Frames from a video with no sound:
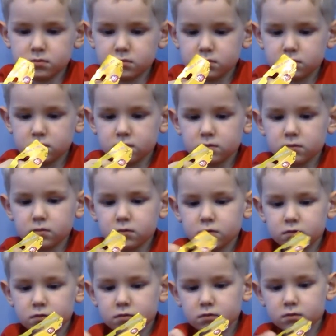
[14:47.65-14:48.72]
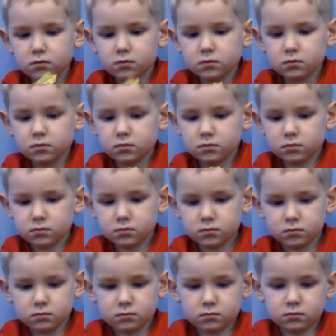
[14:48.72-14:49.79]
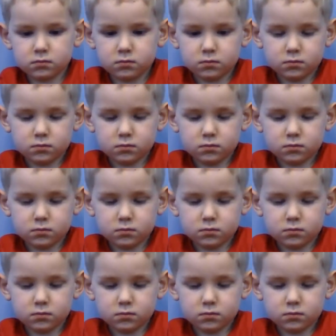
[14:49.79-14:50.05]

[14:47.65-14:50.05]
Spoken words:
(no one is talking)